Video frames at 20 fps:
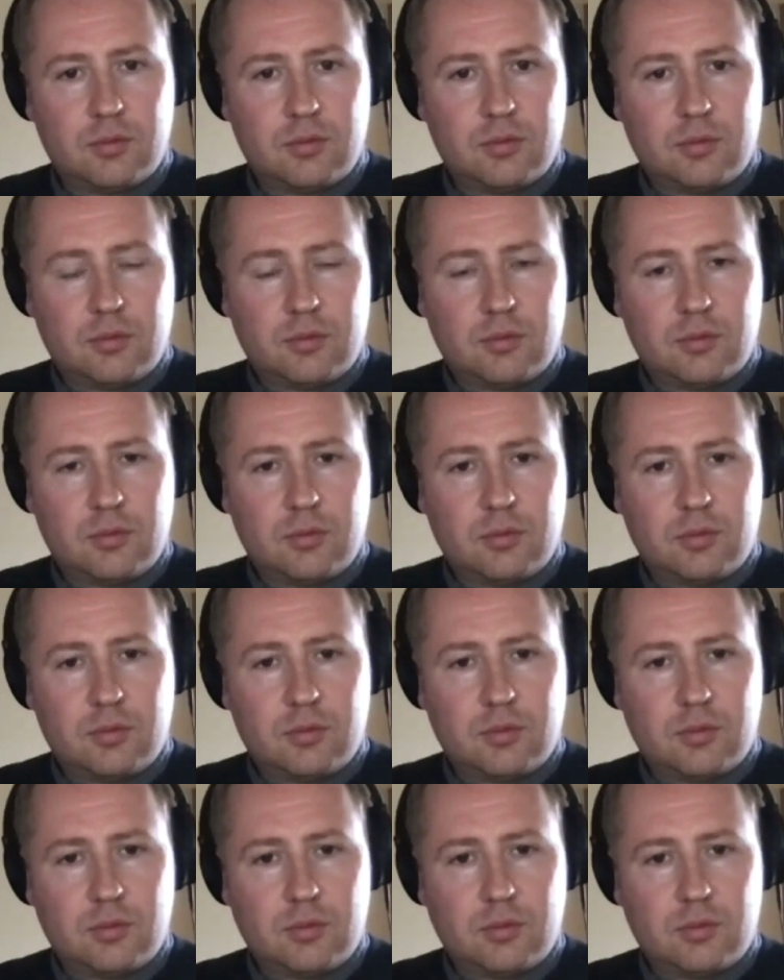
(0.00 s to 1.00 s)

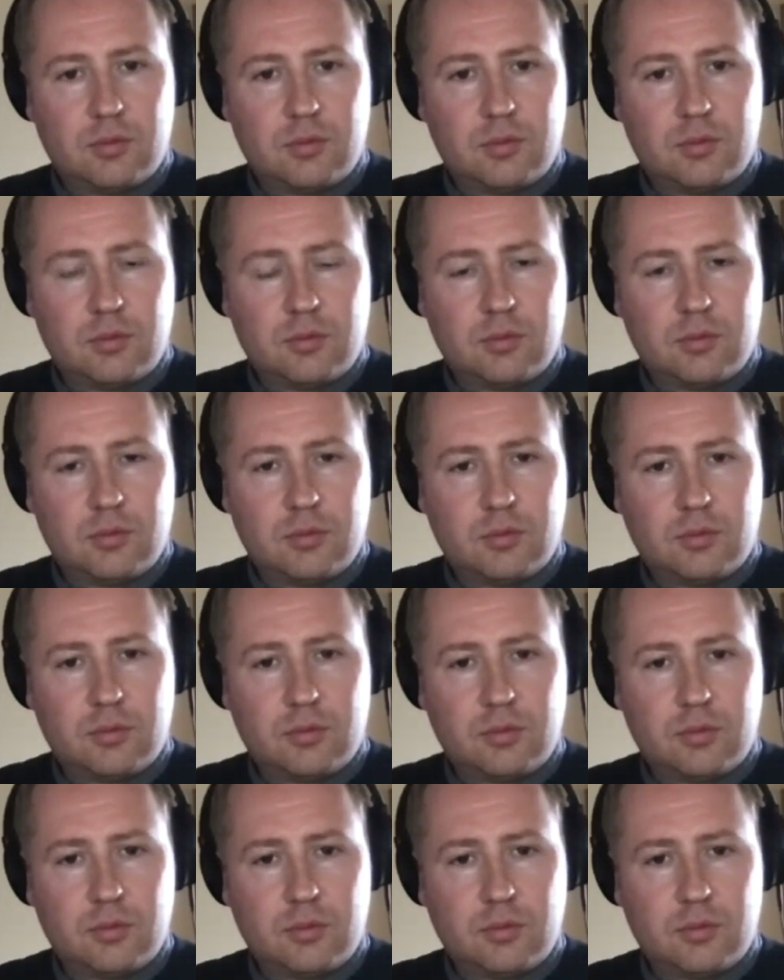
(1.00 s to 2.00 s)

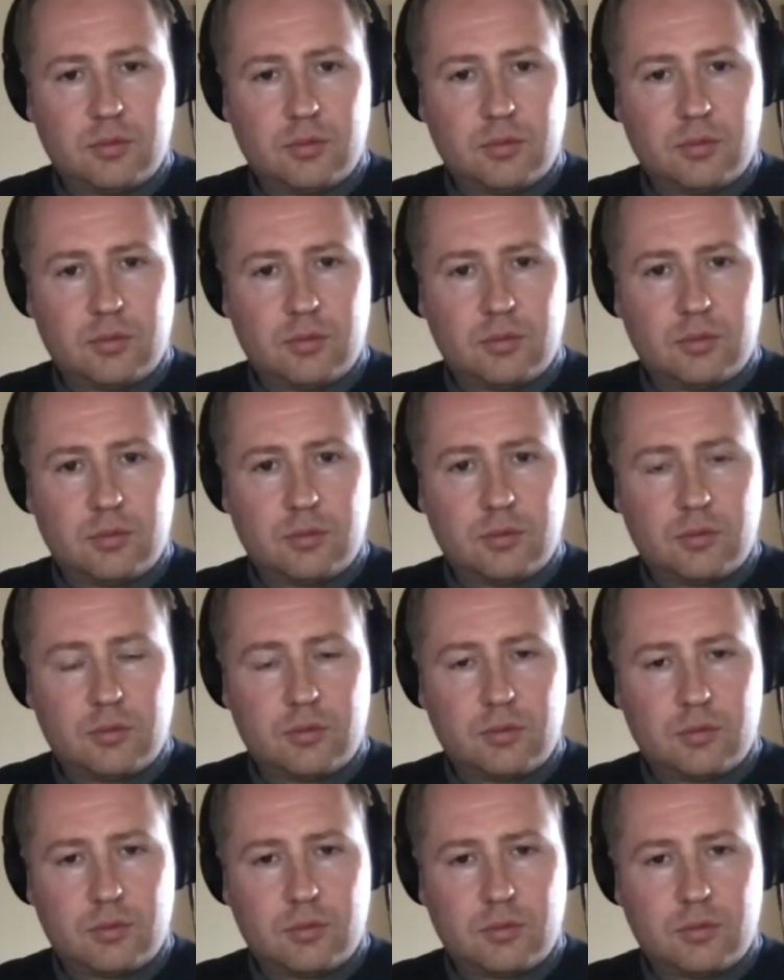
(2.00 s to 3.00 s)

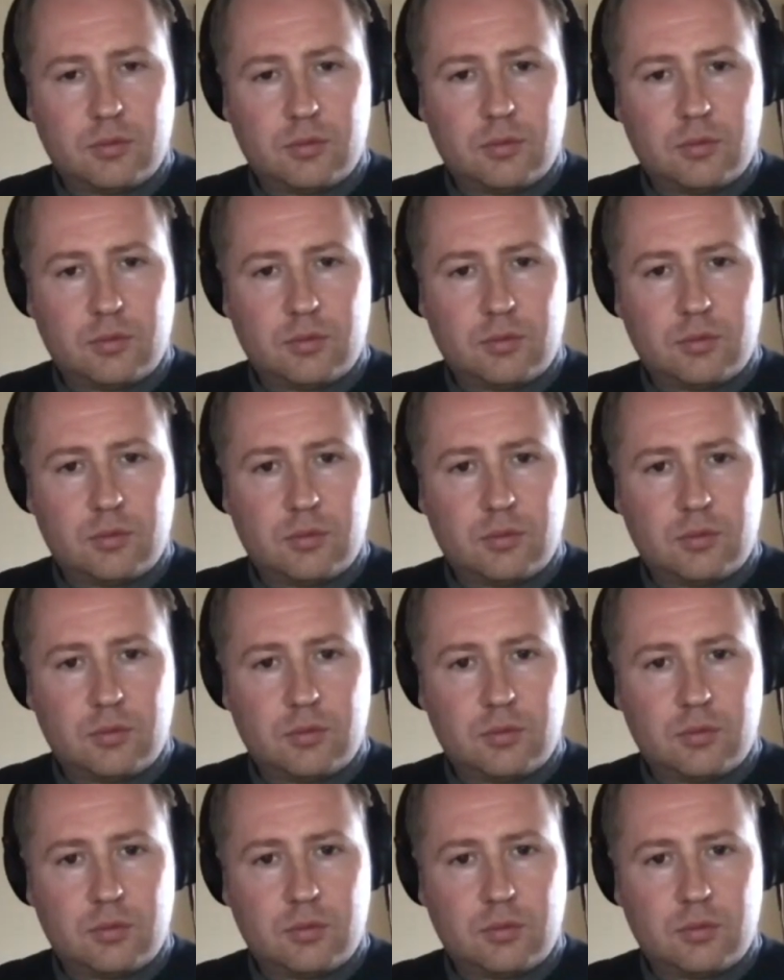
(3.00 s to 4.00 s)

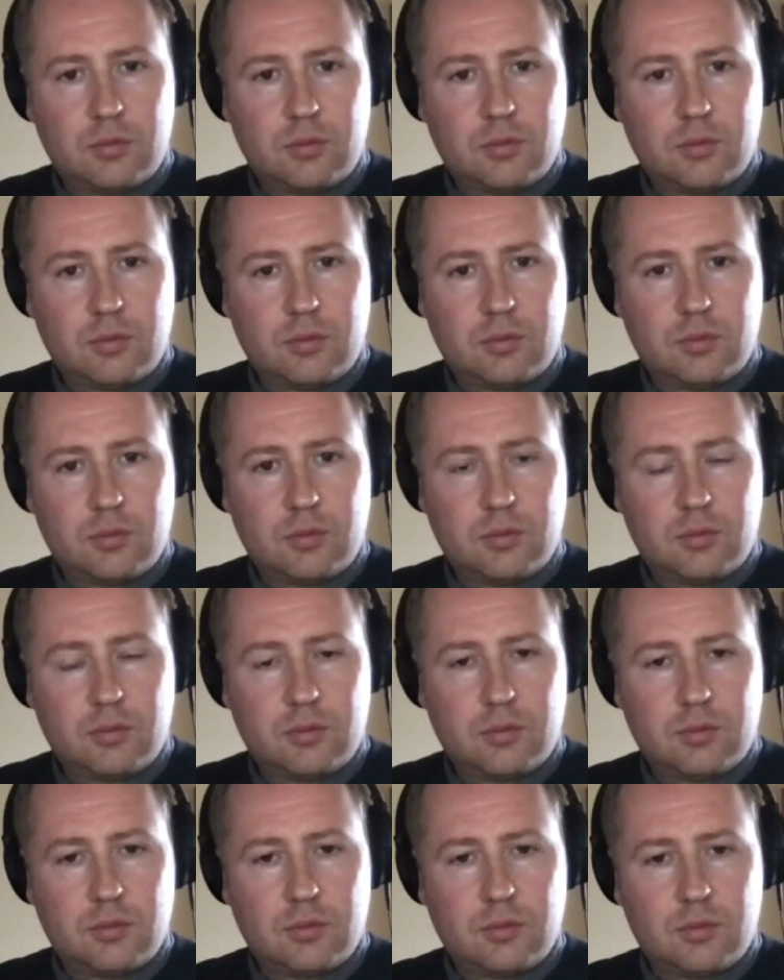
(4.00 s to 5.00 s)

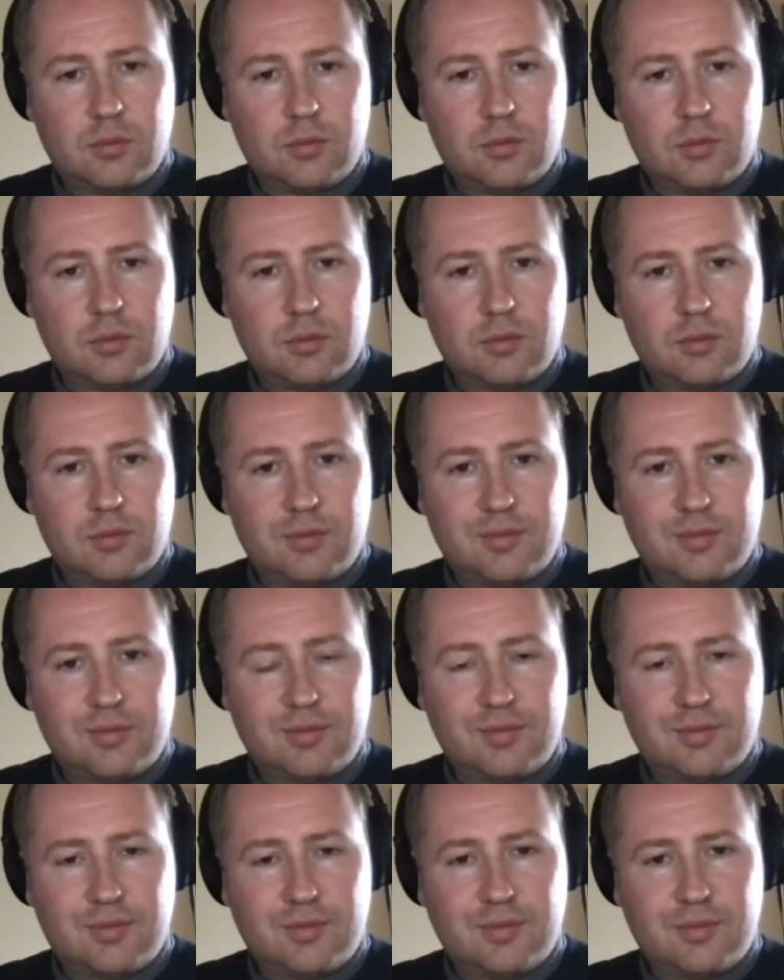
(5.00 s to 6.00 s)

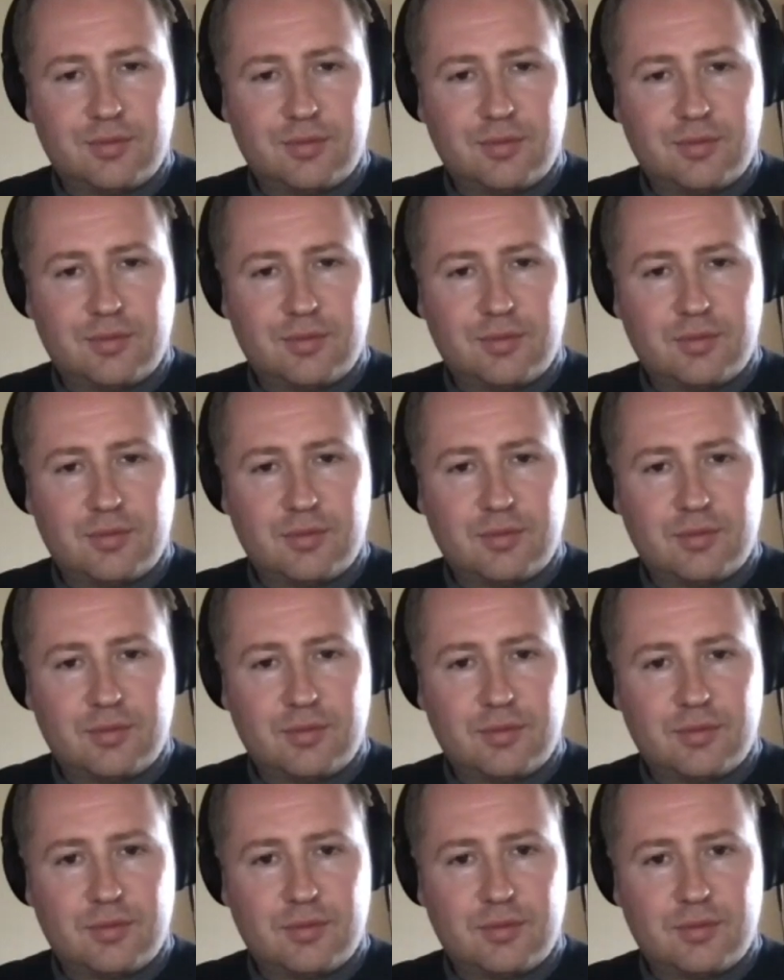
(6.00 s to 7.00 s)

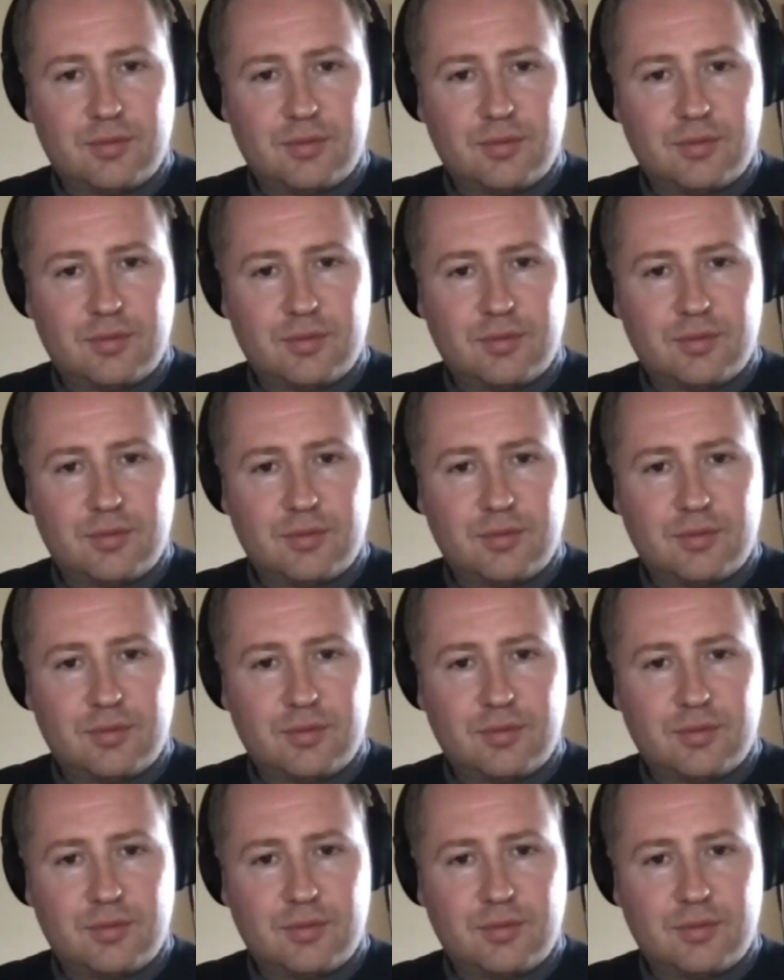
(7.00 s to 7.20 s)
(not speaking)